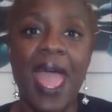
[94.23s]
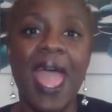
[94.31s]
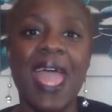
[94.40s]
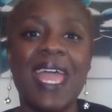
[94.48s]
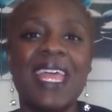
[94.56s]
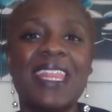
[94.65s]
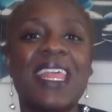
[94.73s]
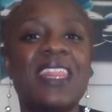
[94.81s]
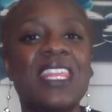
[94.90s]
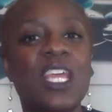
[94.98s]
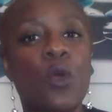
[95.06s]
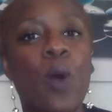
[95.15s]
and
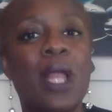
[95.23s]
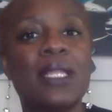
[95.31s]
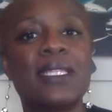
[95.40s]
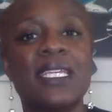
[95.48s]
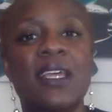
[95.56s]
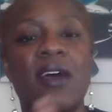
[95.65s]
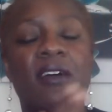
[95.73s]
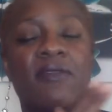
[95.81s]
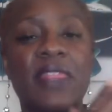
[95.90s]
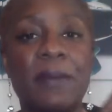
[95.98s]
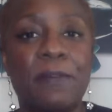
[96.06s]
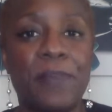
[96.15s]
the quality
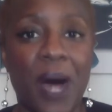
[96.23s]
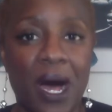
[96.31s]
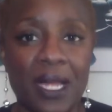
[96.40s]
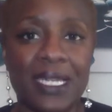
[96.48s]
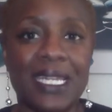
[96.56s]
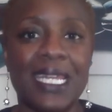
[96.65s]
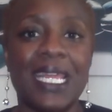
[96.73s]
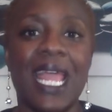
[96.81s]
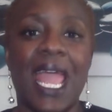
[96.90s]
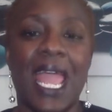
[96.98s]
of the bonding